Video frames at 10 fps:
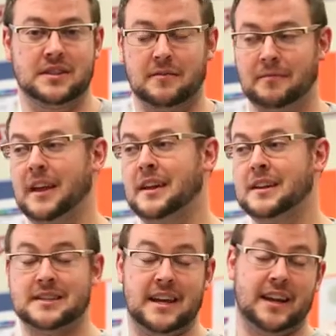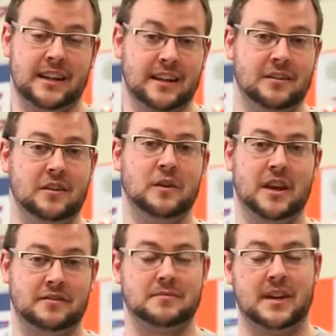STEM. Sadly, we
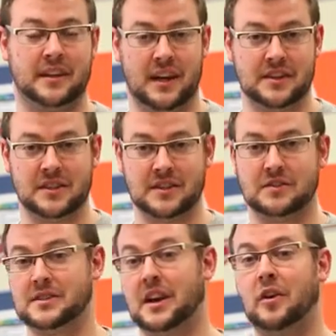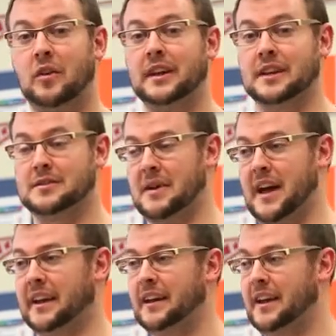have some technology issues that are holding us
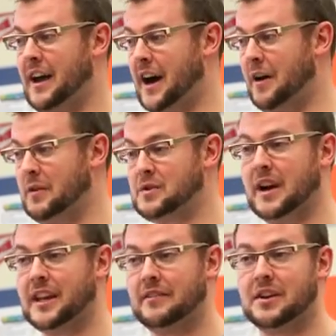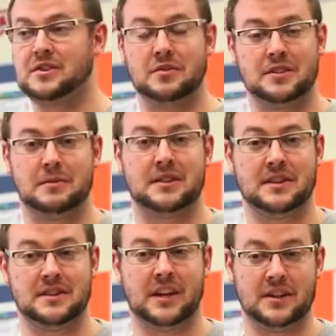back. Uh, we try to give our students the best
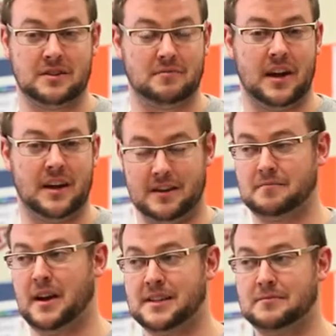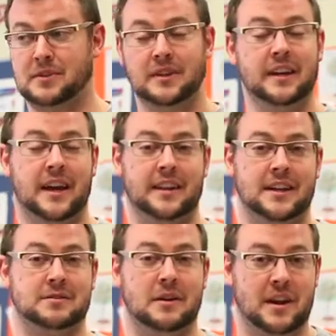education po as possible, and
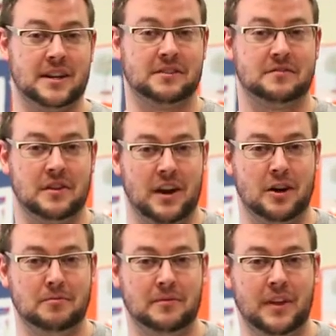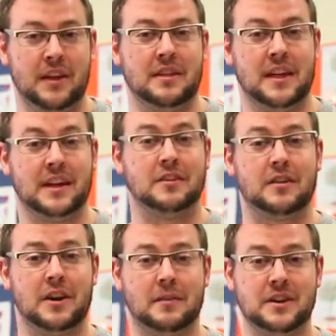that's why we're asking for your help. Thank you
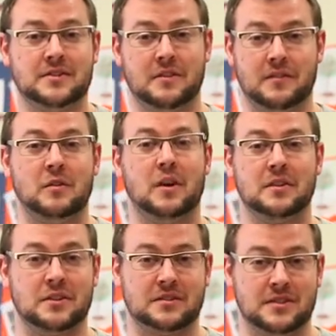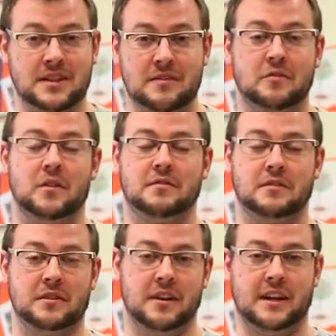very much from the Wauwatosa STEM 4th and
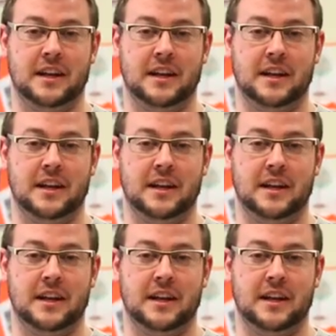5th grade